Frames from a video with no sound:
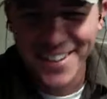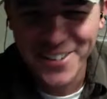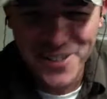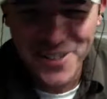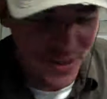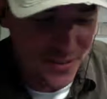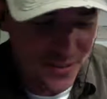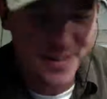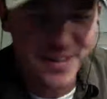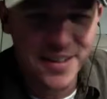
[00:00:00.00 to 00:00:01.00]
I'll just go
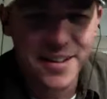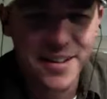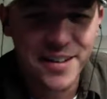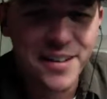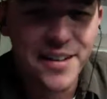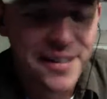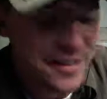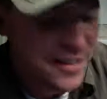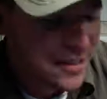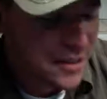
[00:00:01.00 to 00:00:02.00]
with the
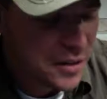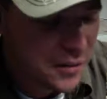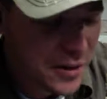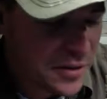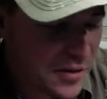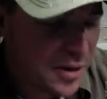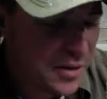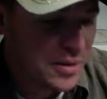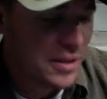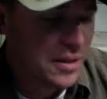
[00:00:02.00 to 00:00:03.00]
French
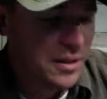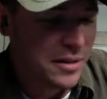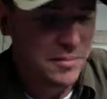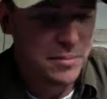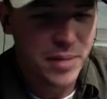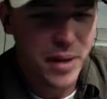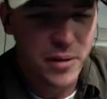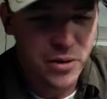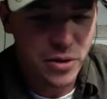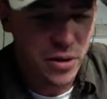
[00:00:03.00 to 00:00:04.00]
toast and the
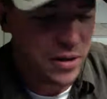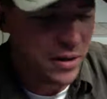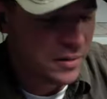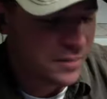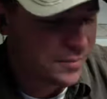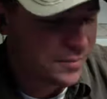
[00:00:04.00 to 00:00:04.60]
powdered sugar and